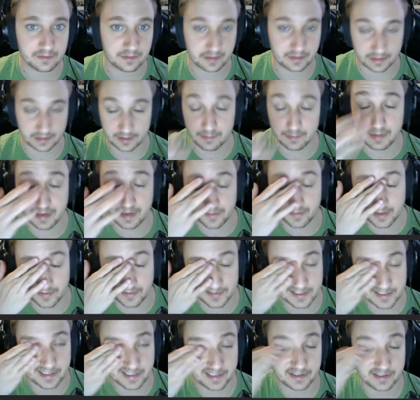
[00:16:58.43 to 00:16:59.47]
you may even have to
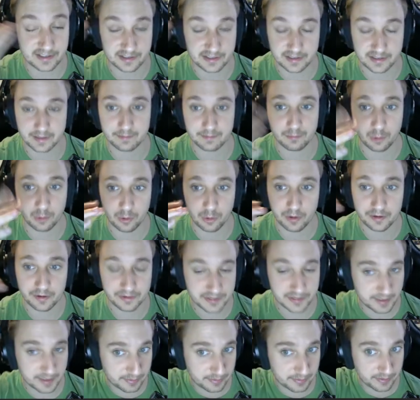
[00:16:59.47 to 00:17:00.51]
take this more under
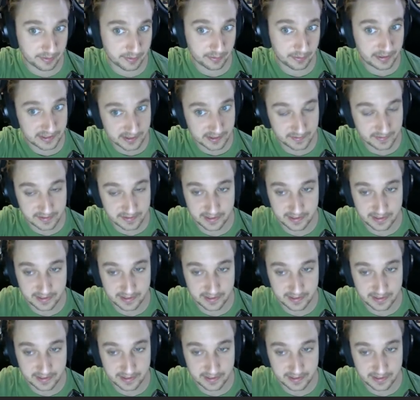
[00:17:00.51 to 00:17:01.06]
tempo than the rest of this.